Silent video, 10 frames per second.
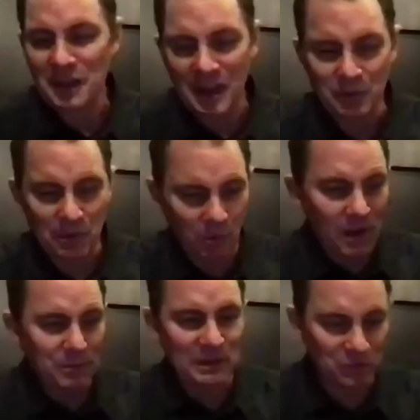And
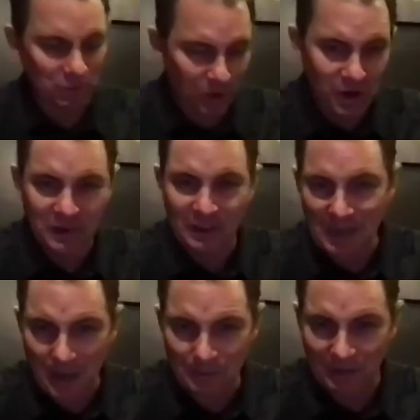we draw on a
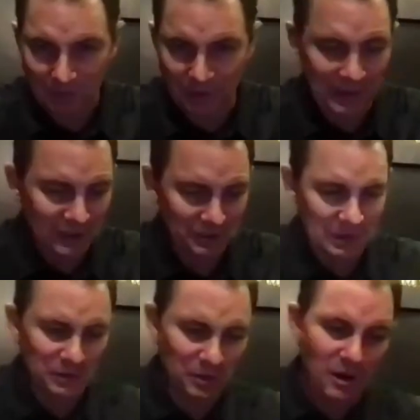napkin. Our thing is we
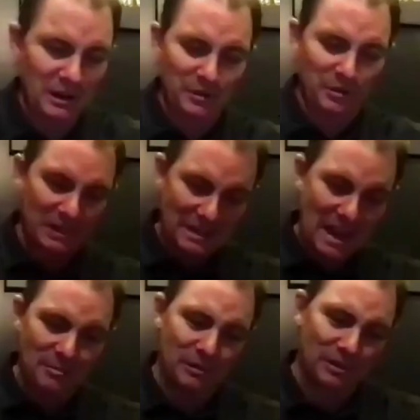draw either on the
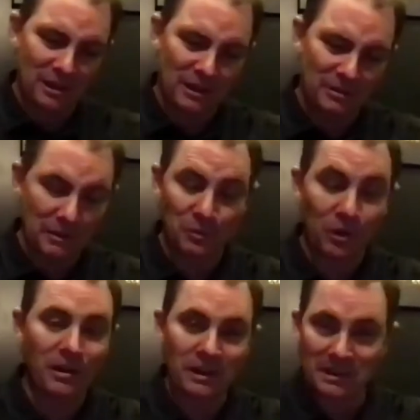tablecloth. We've
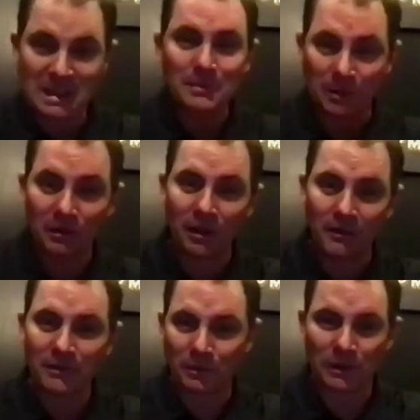drawn on the
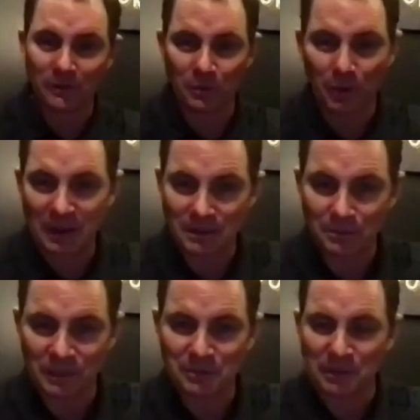tablecloth at whatever
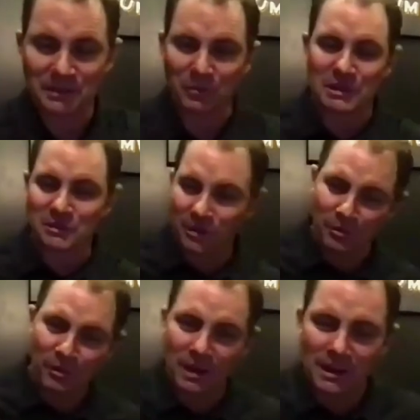random expensive restaurant
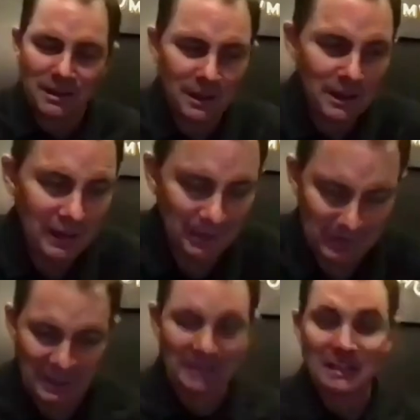we're at, and
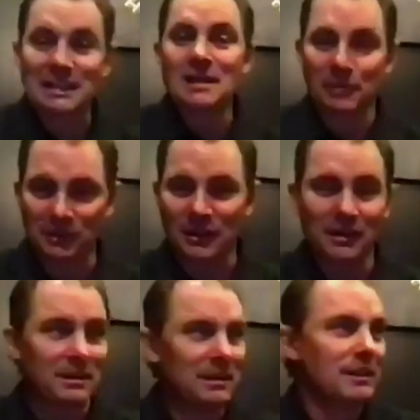we'll take the
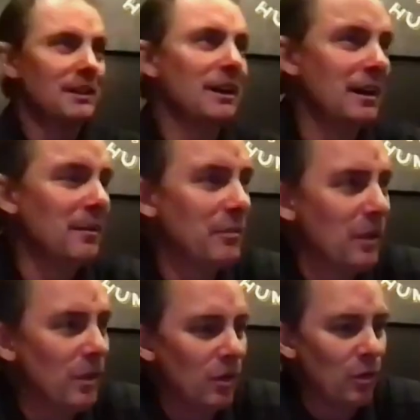tablecloth.
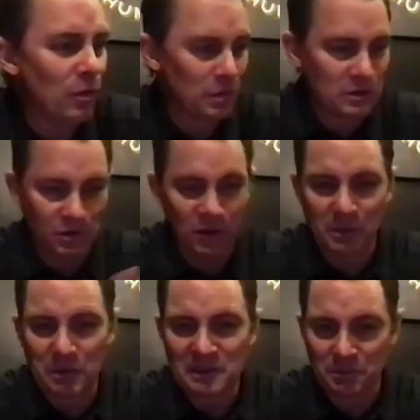Or we draw on
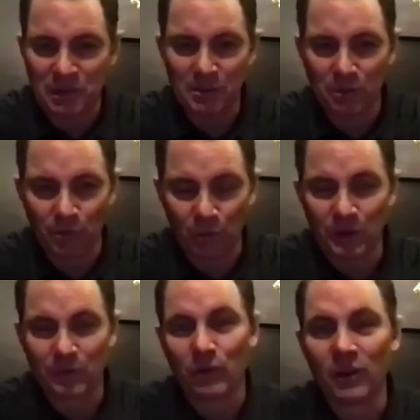a piece of paper,
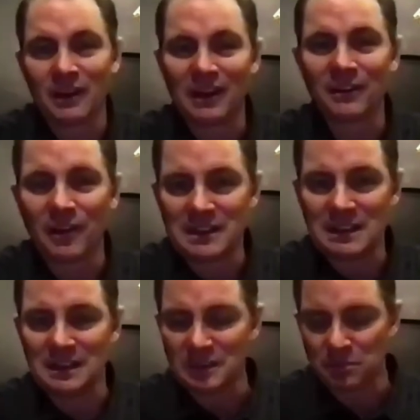whatever our idea is.